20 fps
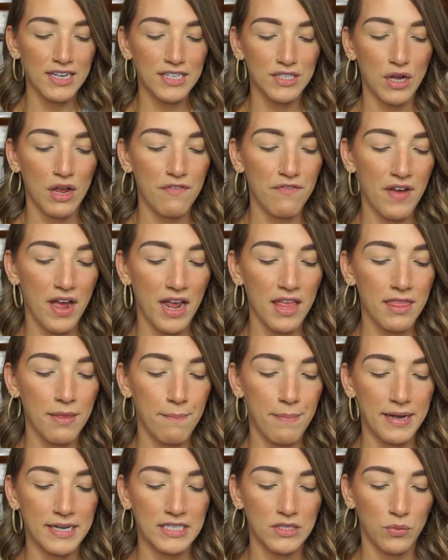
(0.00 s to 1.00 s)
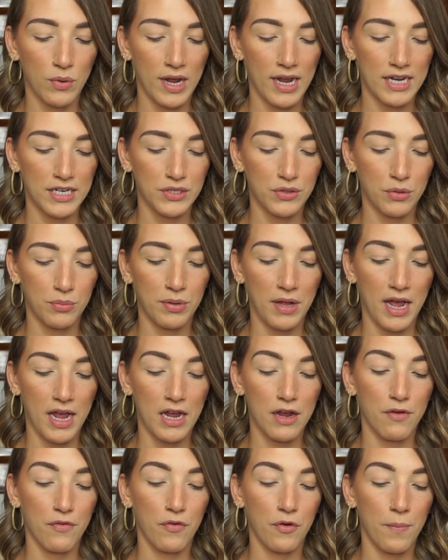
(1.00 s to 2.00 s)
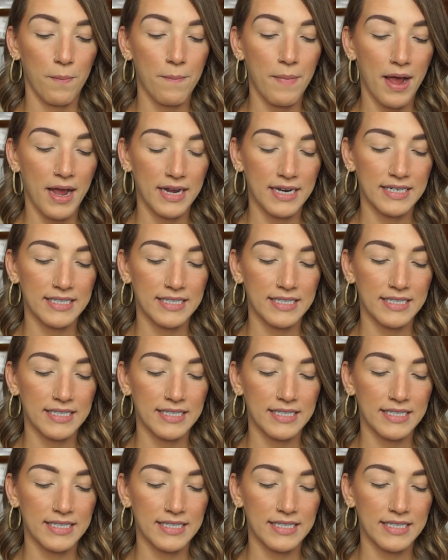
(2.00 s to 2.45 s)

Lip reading: So I find the best way to apply it for my